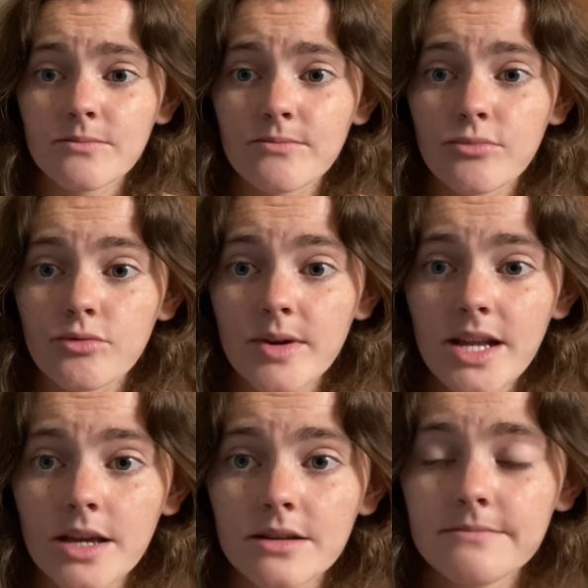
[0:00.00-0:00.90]

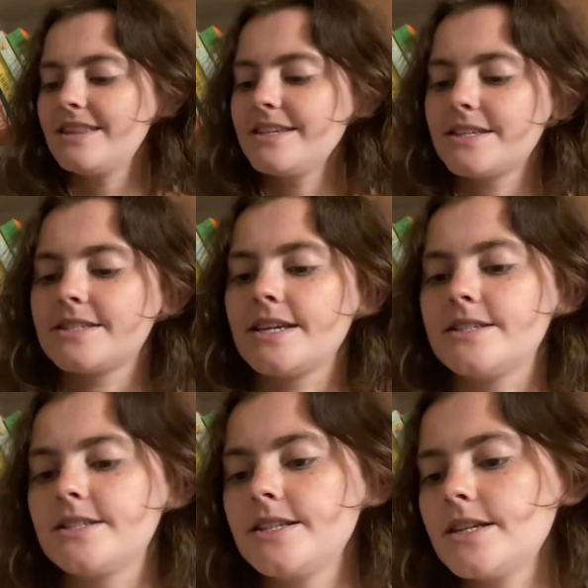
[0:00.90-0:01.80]
pretty. This is a
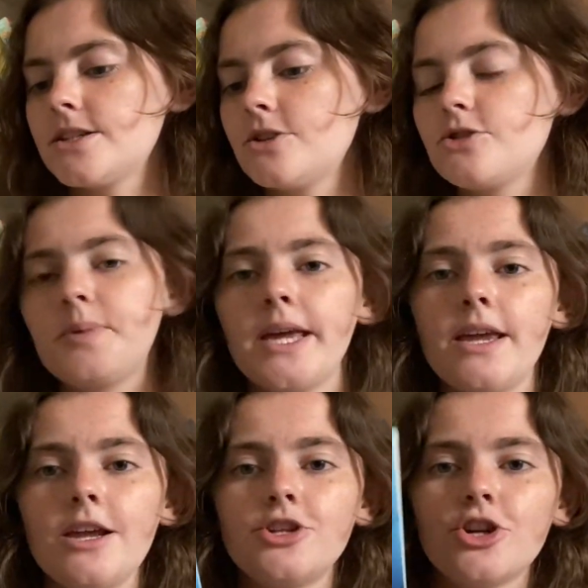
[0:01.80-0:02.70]

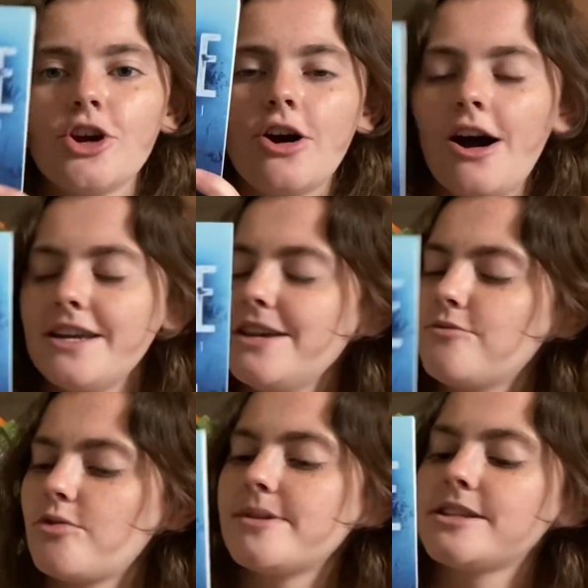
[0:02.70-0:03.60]
600-page hockey
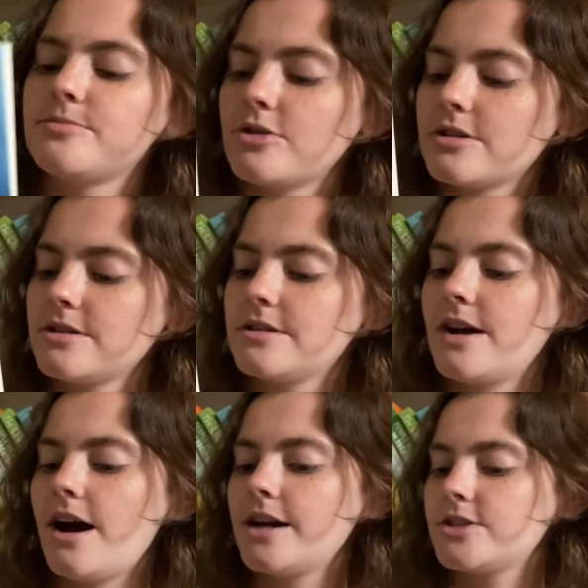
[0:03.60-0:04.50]
romance book.
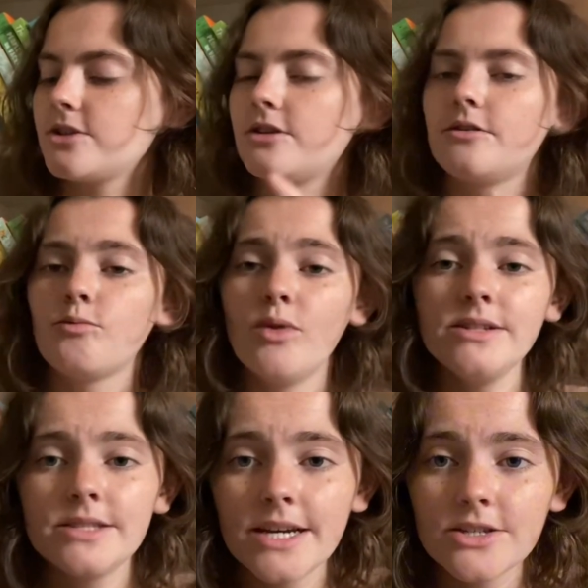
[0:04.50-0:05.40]
I saw one
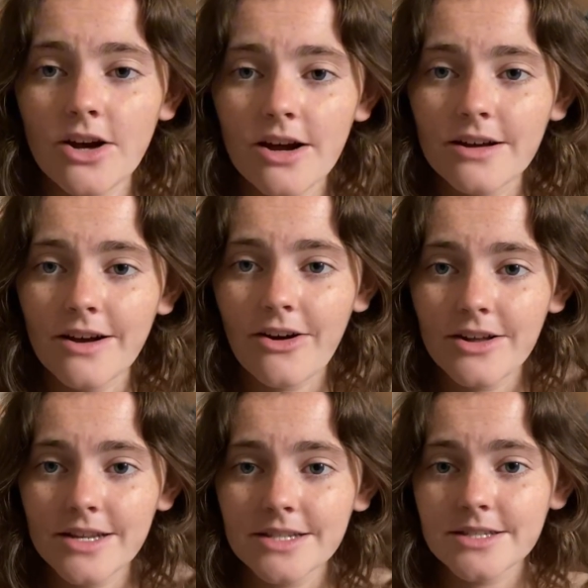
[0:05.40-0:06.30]
TikTok on
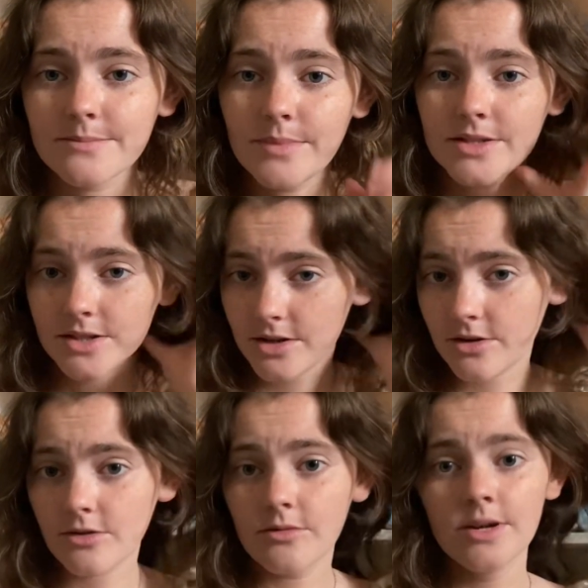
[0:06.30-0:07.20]
this months
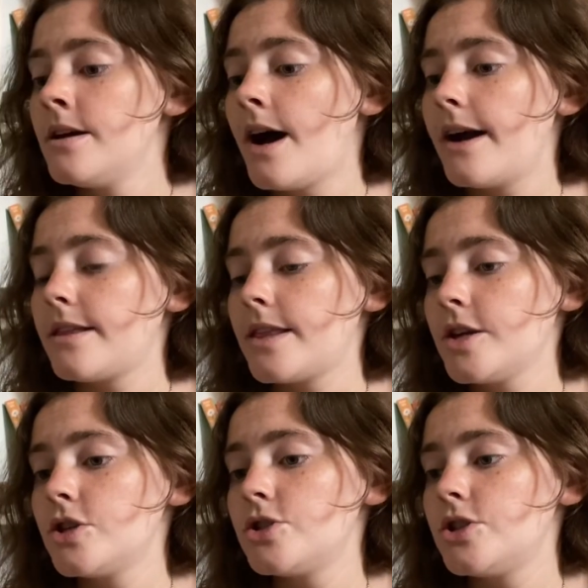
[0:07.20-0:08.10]
ago. I
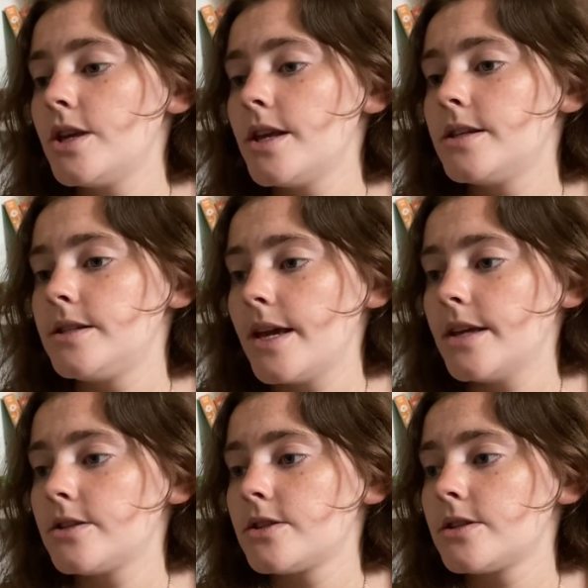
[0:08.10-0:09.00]
think she
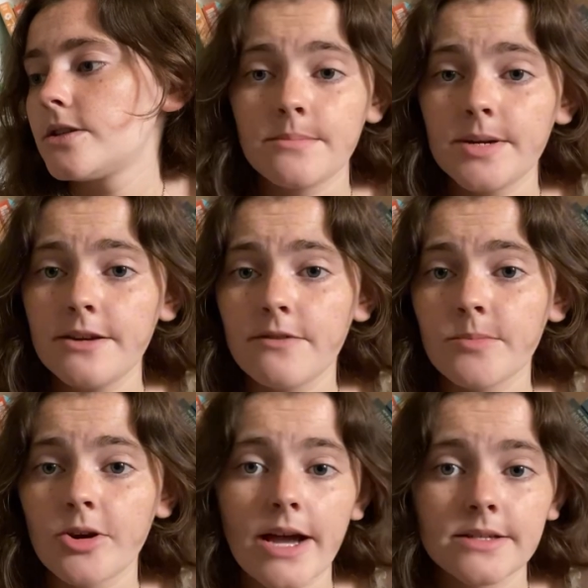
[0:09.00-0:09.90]
dates somebody from
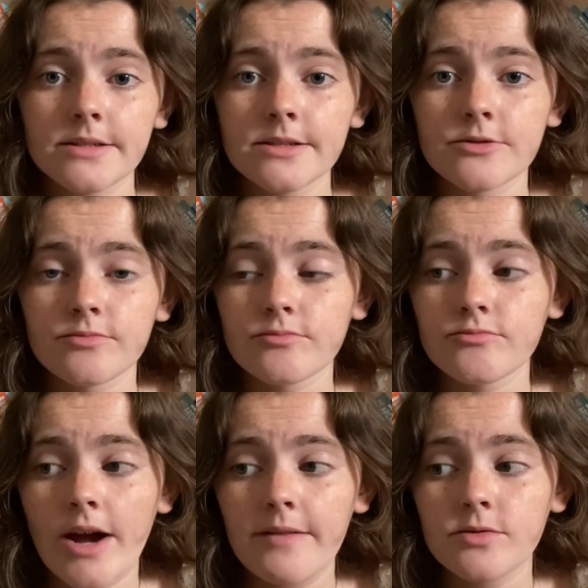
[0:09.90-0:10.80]
her ex's
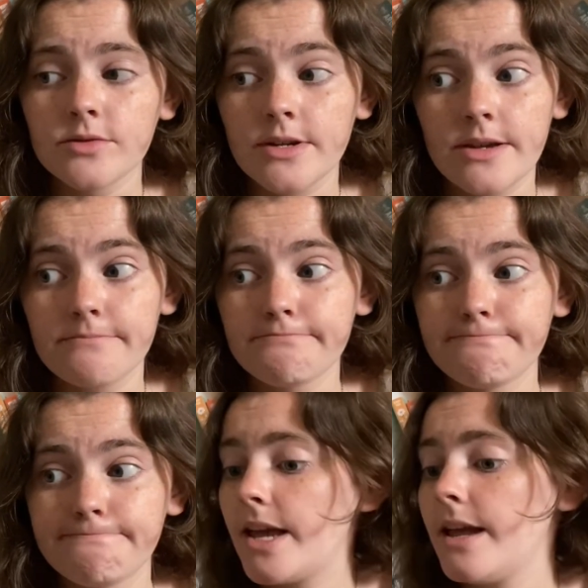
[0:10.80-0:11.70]
rival team,
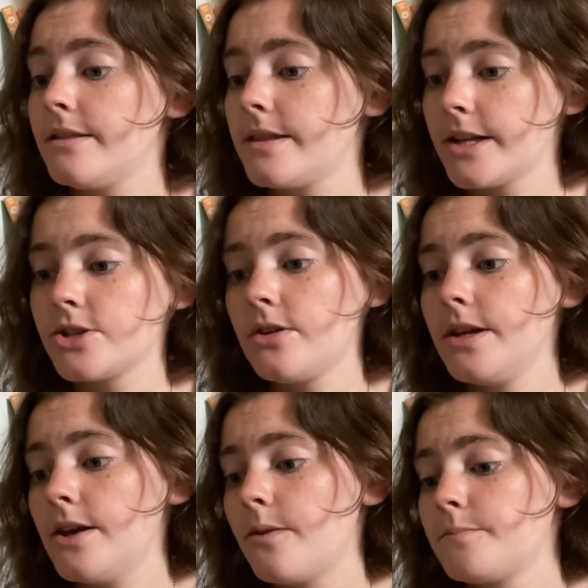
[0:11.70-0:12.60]
and that's all I
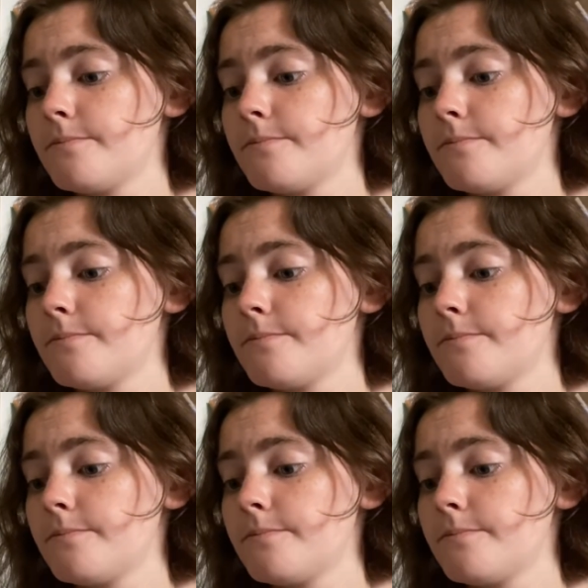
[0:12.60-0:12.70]
know.